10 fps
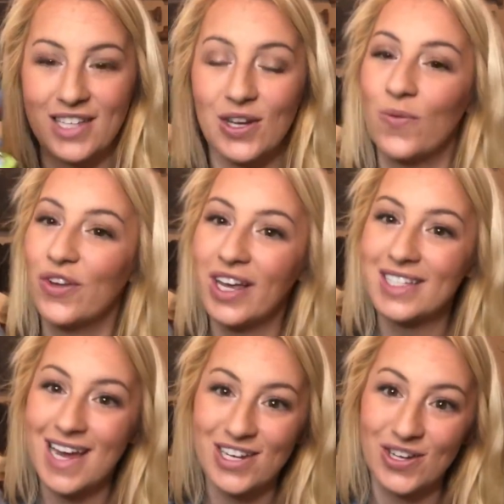So really
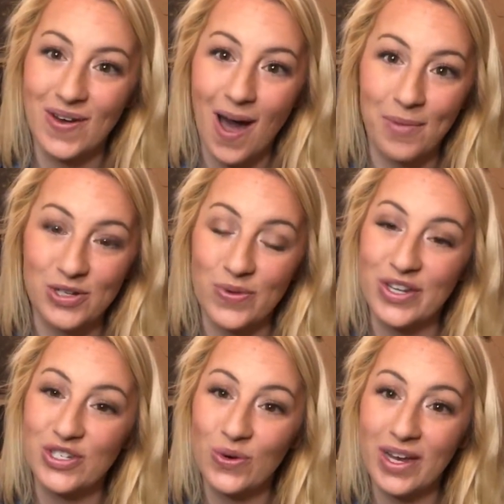excited to show you how much we
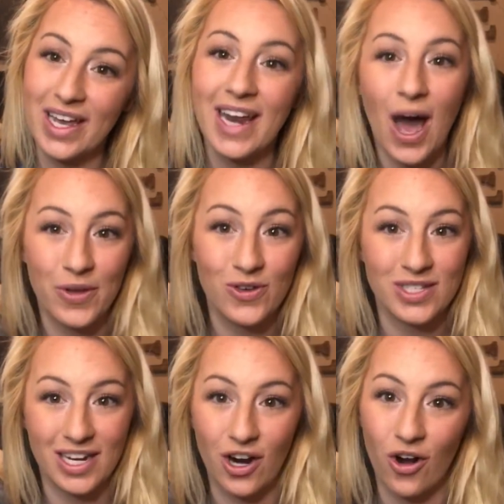enjoy it and how we
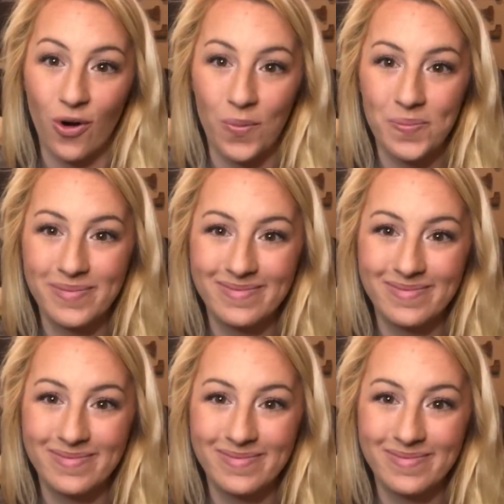use it in our home.